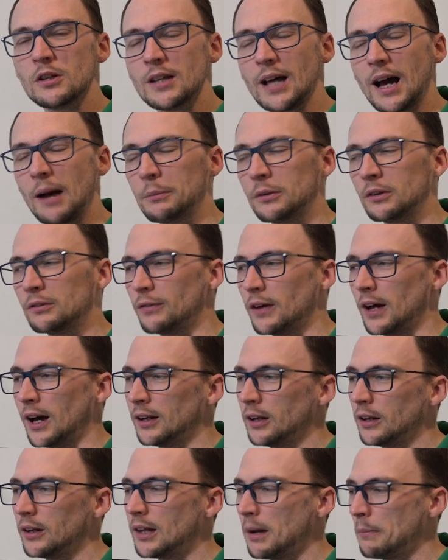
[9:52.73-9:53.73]
to the atmosphere.
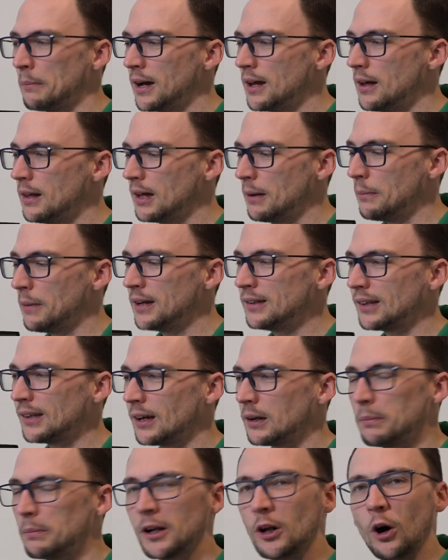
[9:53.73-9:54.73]
And that might that may
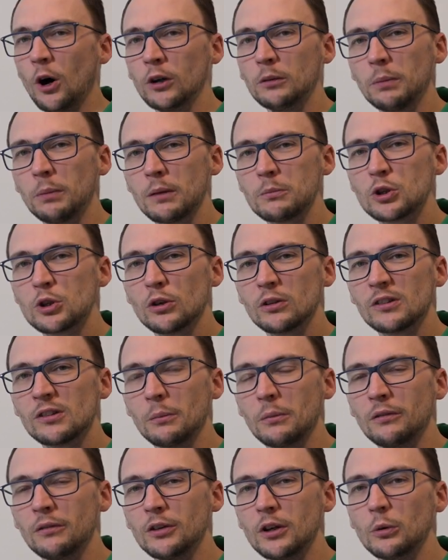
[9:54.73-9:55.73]
sound a bit odd, but I'm sure
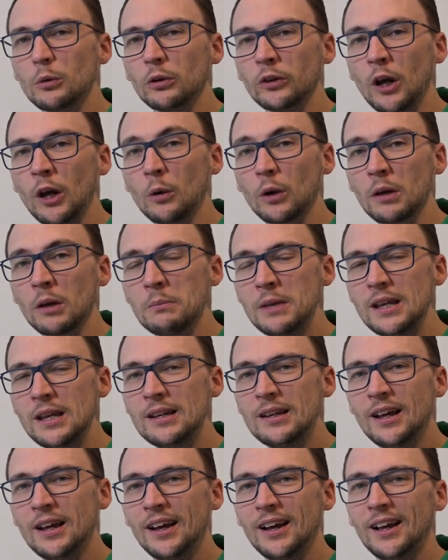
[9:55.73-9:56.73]
some of you will know what I
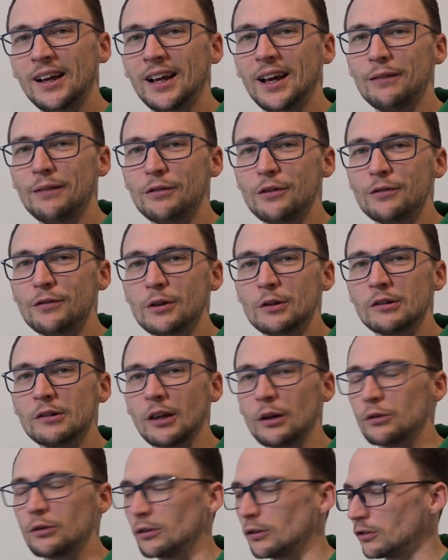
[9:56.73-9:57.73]
mean if you've used
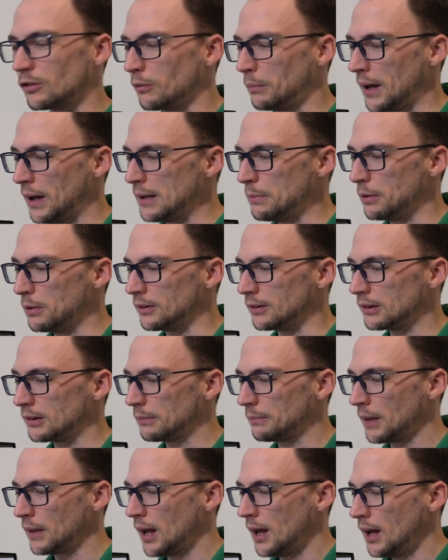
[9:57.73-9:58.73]
those sorts of papers.
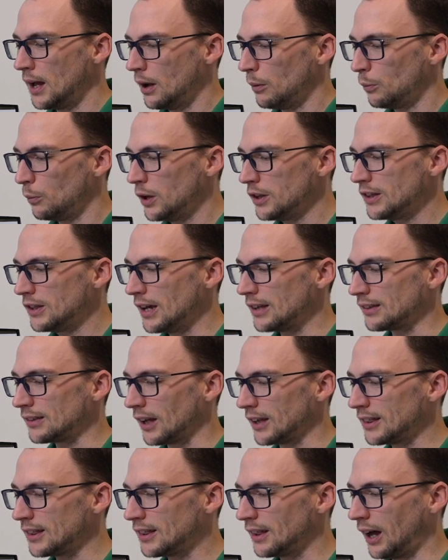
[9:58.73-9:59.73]
With this,
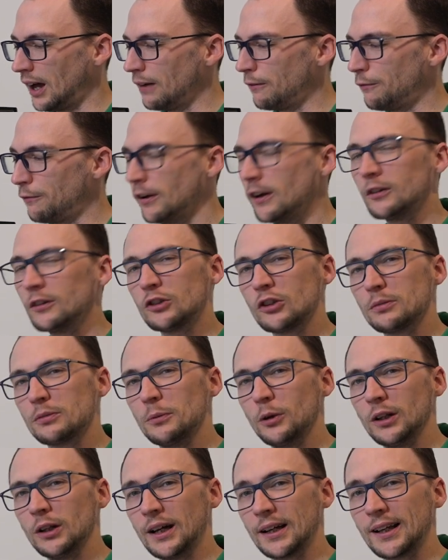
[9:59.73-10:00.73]
I, I feel just
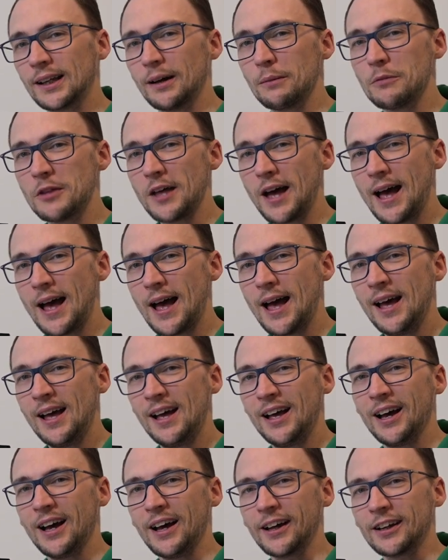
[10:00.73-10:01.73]
more like I'm there,
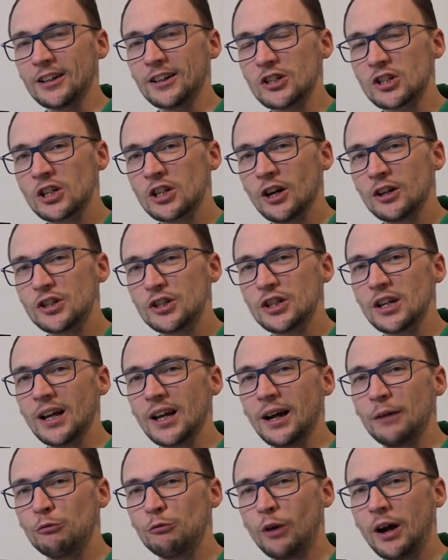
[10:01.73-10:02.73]
I can touch it,
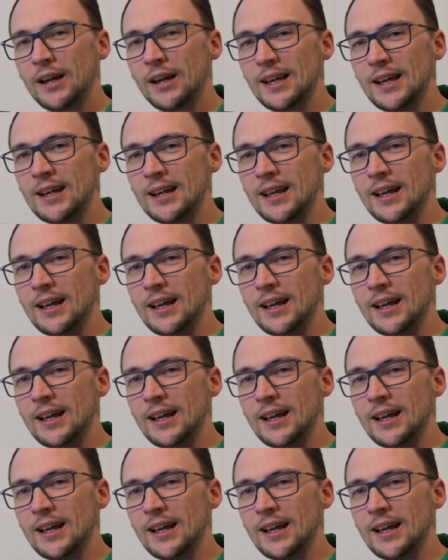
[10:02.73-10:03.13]
I'm right in